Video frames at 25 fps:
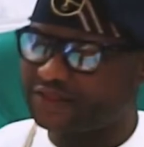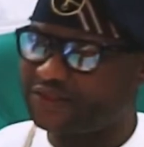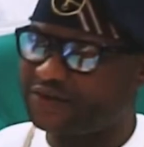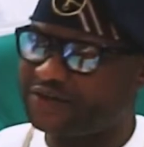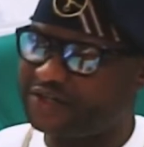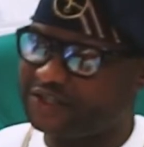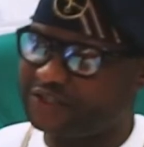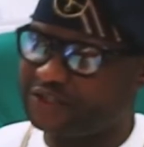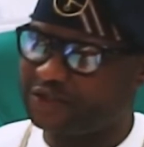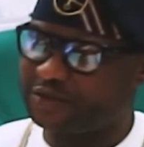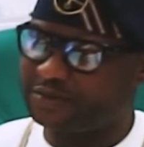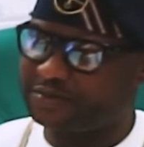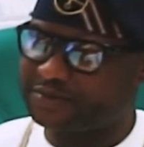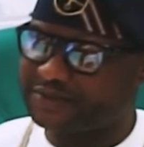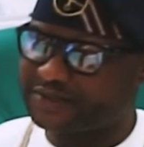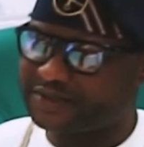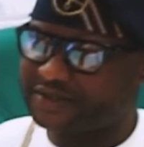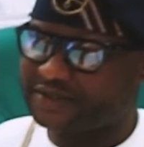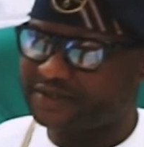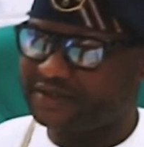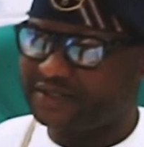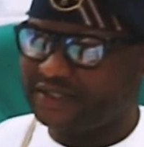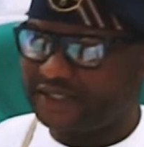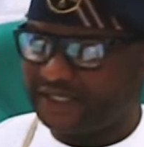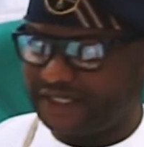3
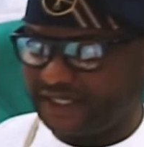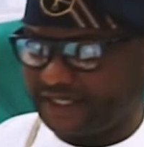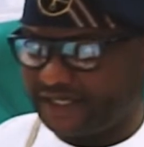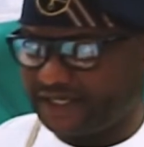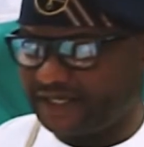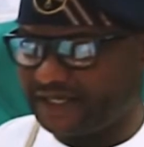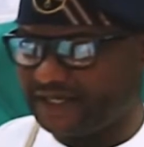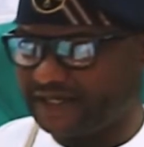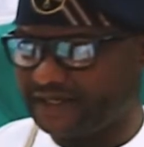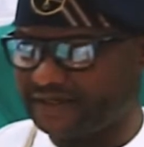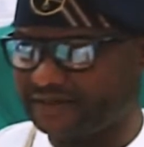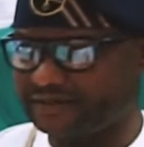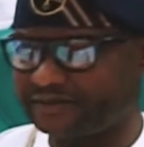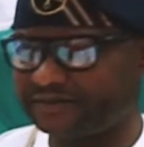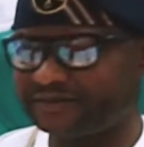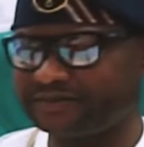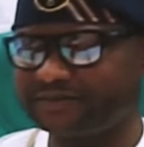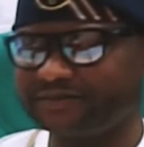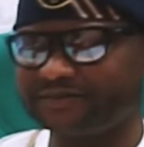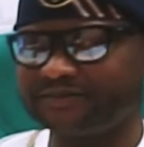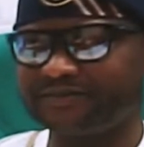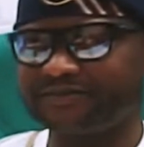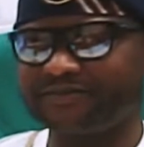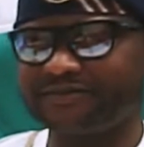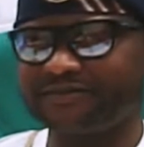jobs in a year,
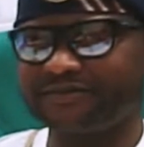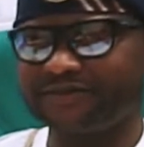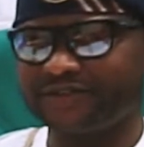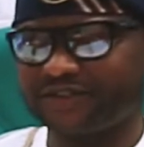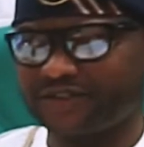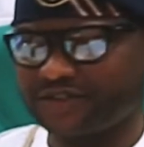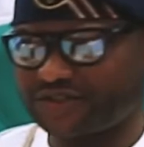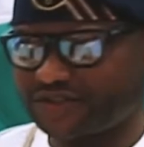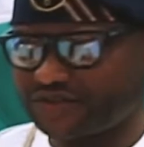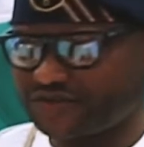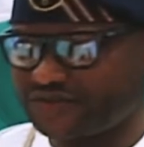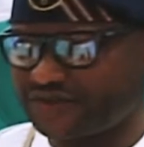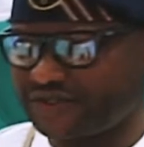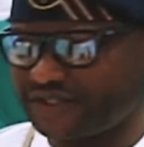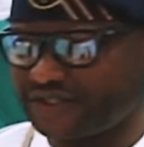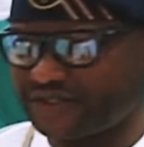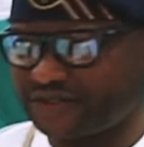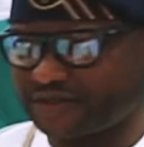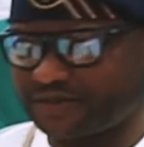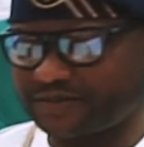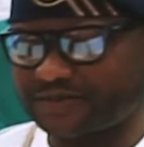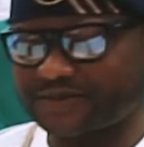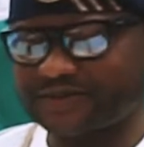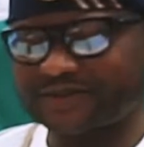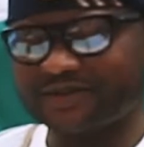just 3
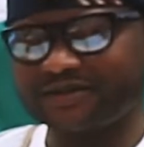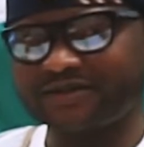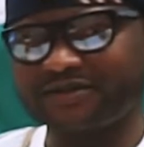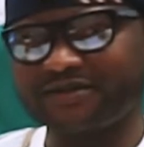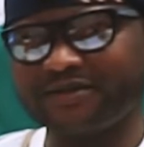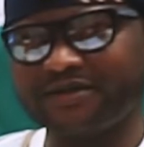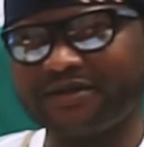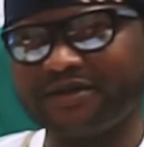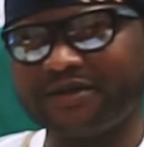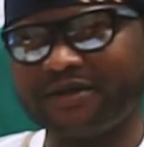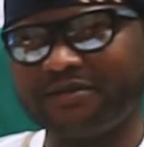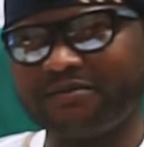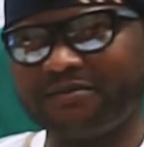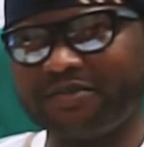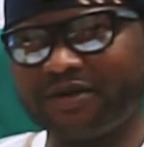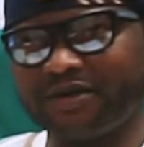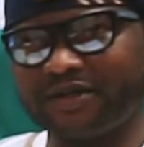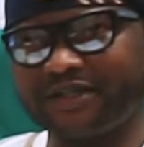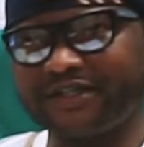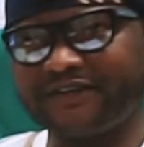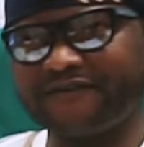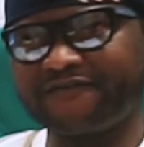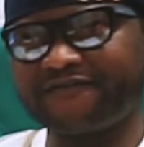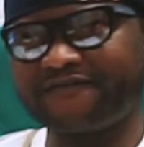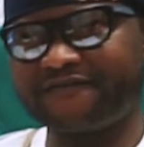jobs.
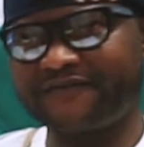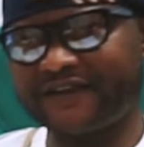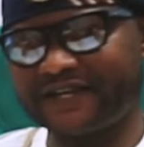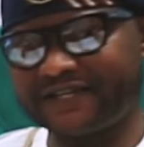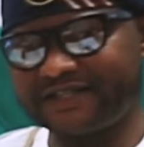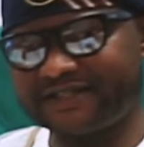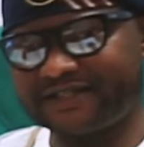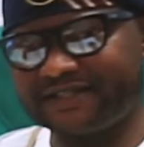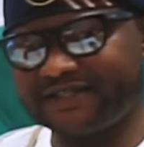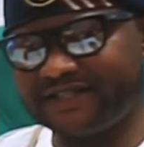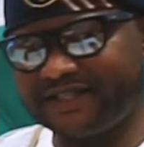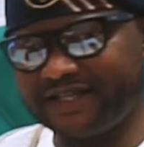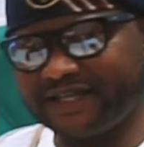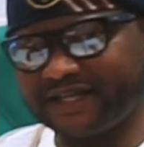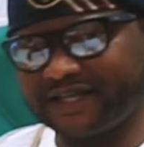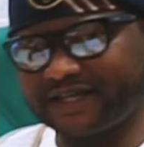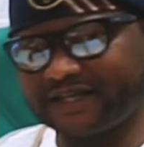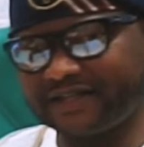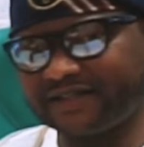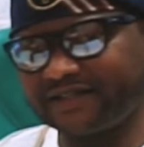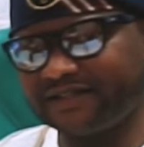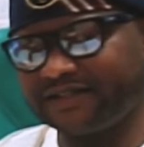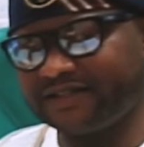But the first year,